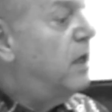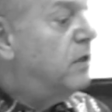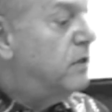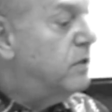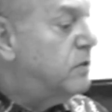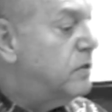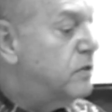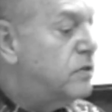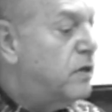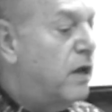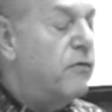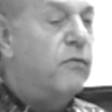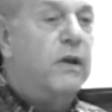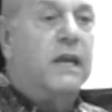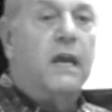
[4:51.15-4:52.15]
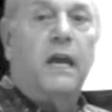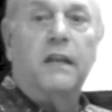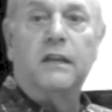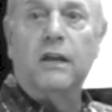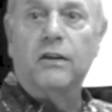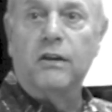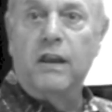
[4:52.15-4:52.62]
This is the stuff we
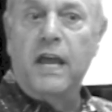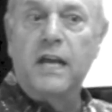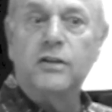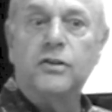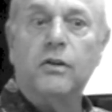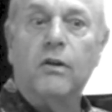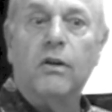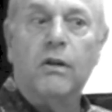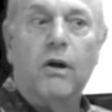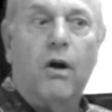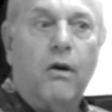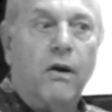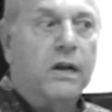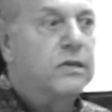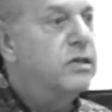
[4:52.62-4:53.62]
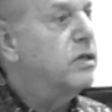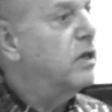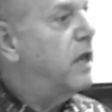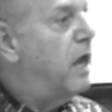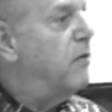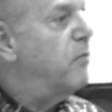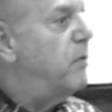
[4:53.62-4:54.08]
can't do. National
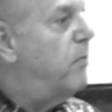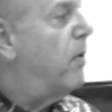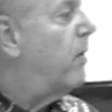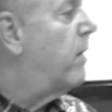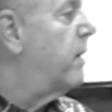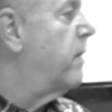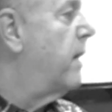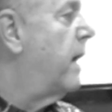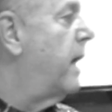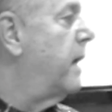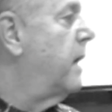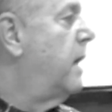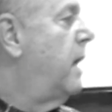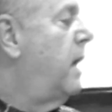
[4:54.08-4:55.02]
origin can't be part of that.